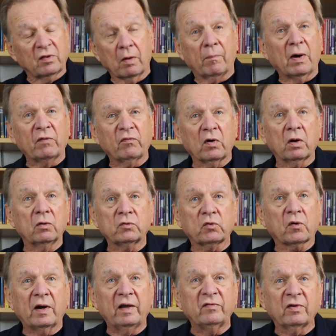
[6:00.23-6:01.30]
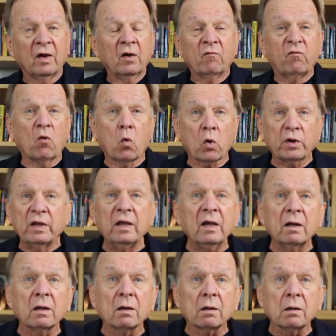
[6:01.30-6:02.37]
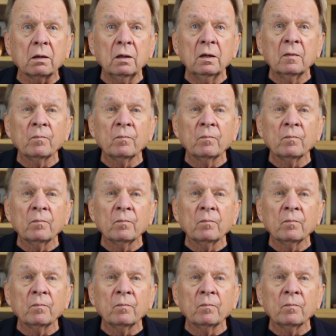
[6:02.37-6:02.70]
the Buffalo Trace four year